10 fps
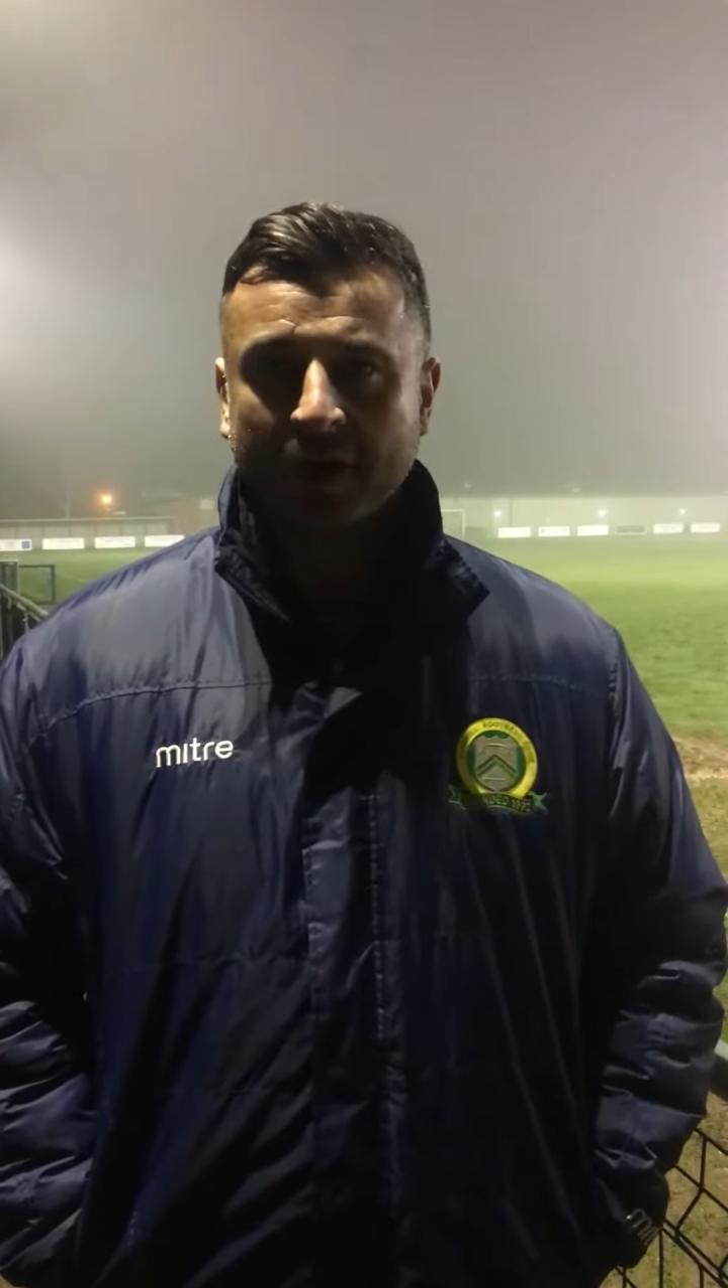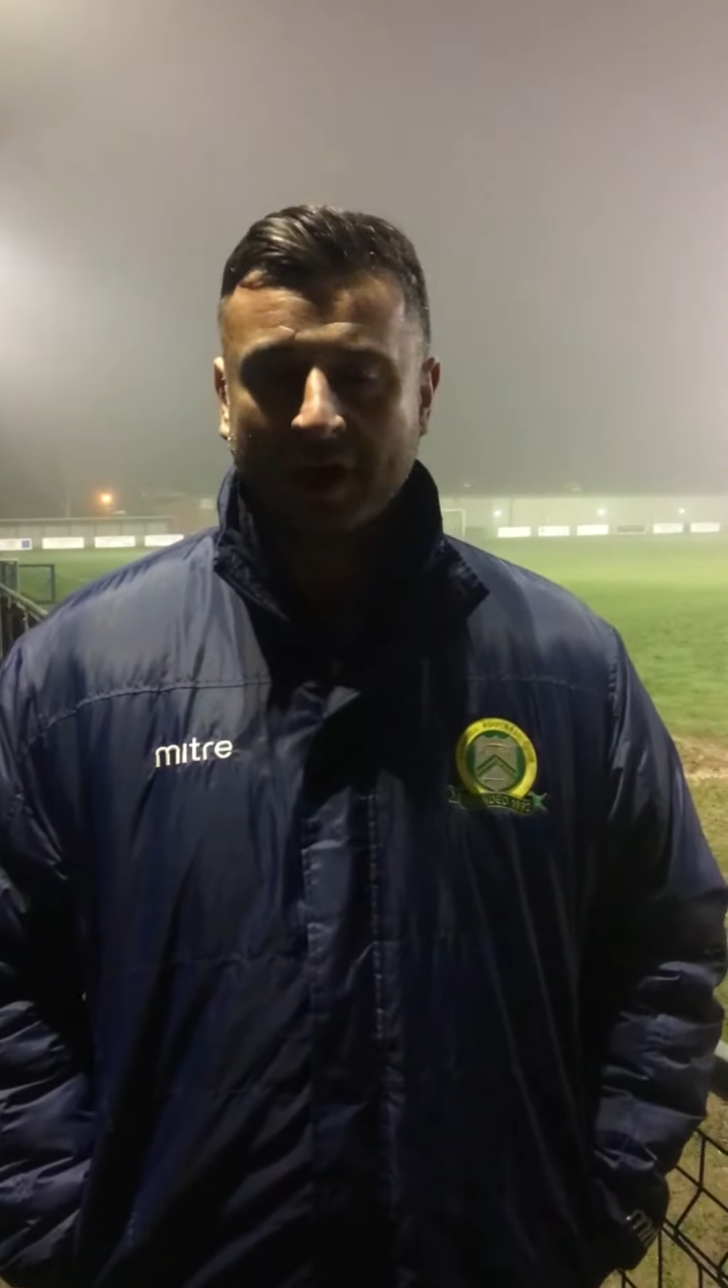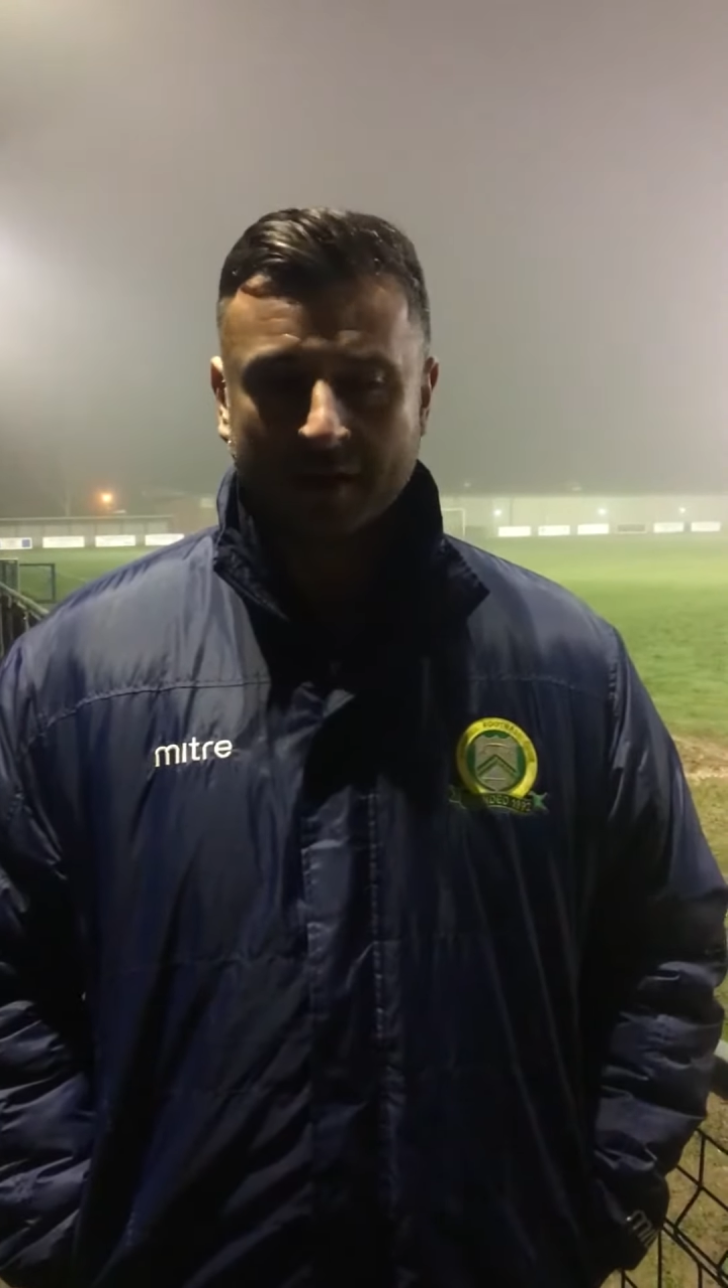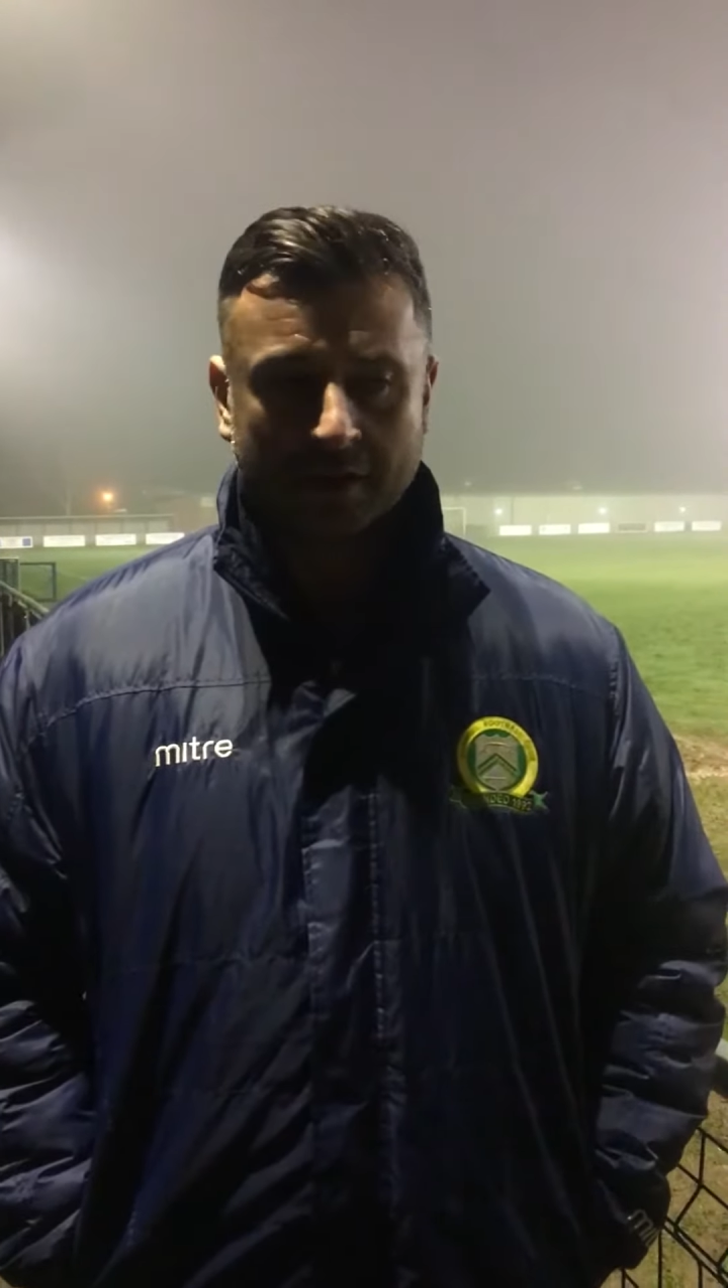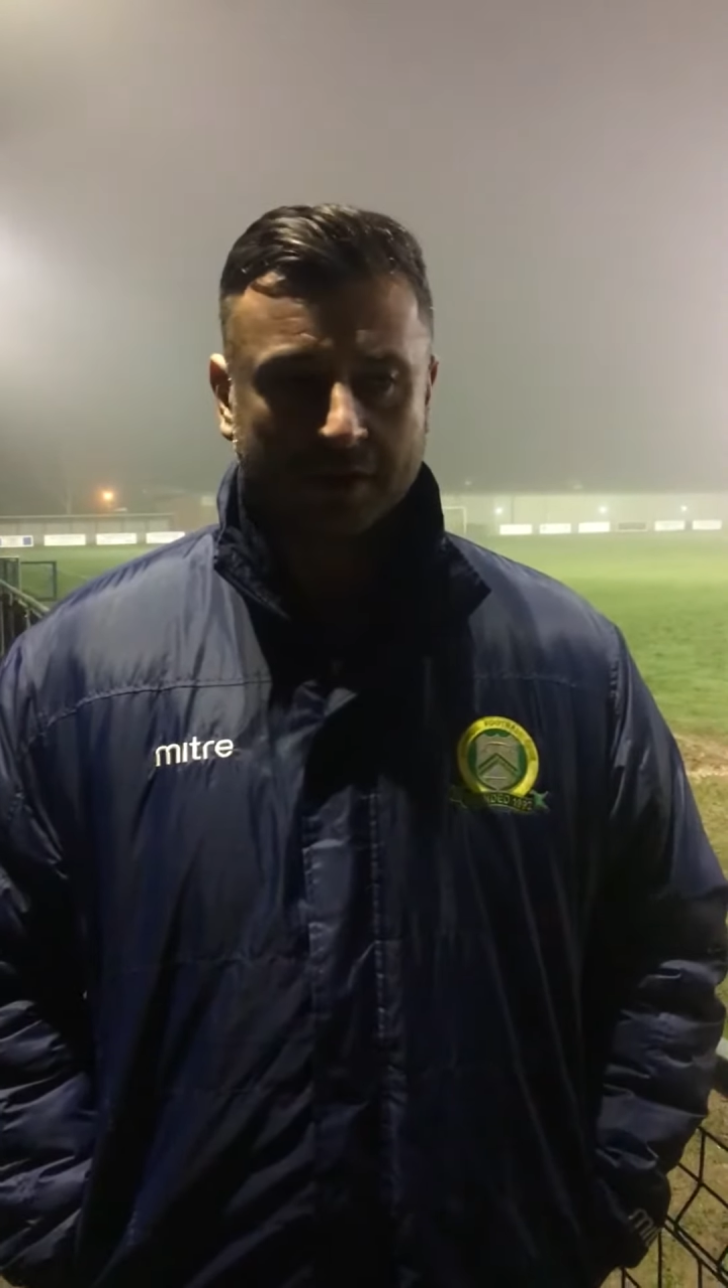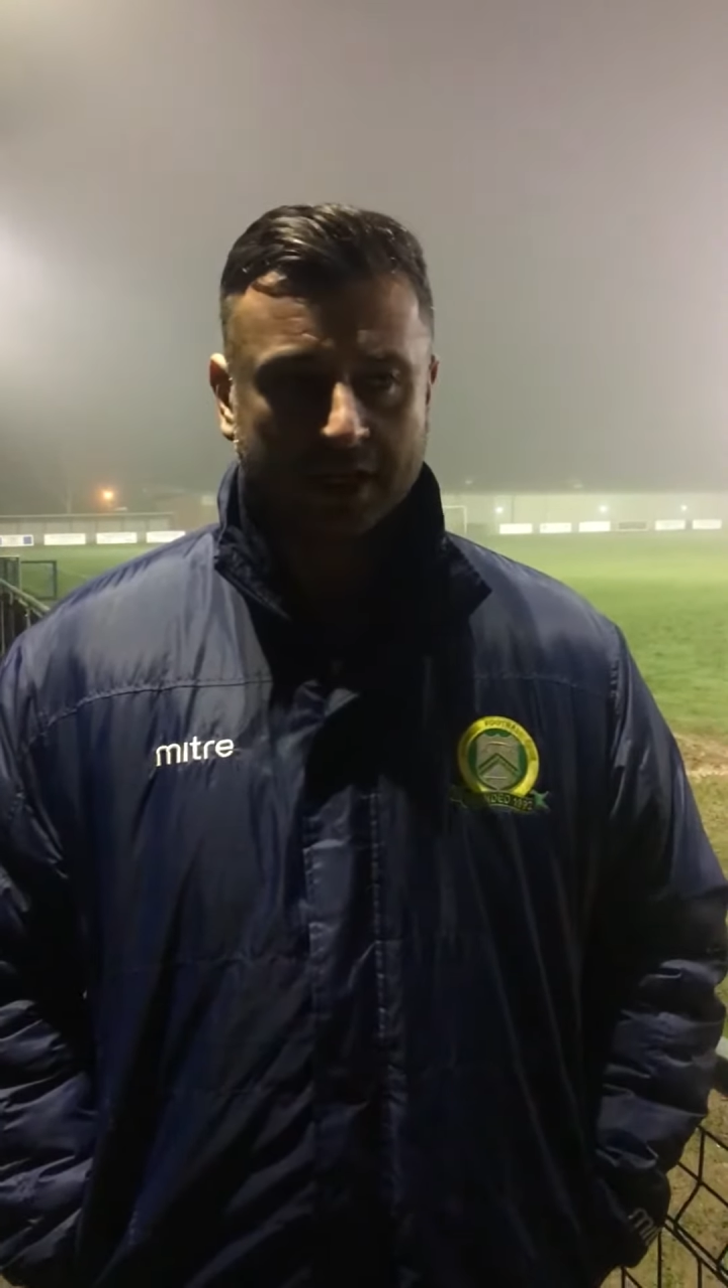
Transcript: They really